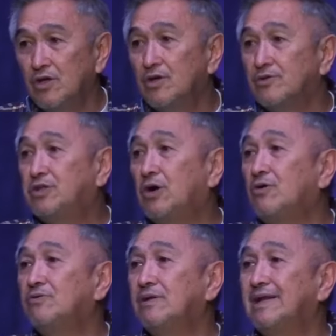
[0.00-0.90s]

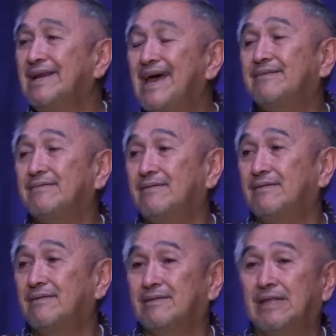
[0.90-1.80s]
Don't let
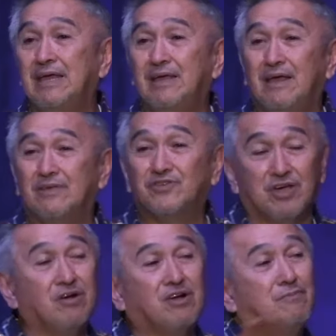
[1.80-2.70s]
the
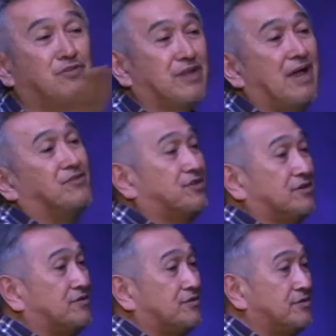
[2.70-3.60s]

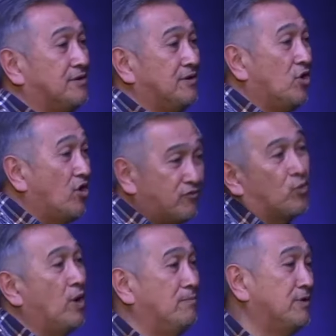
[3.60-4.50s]
circumstances
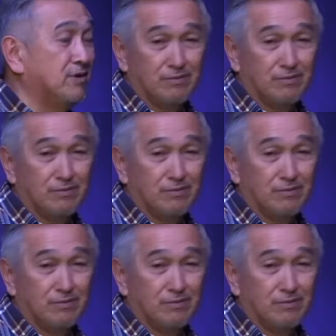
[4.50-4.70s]
overwhelm you.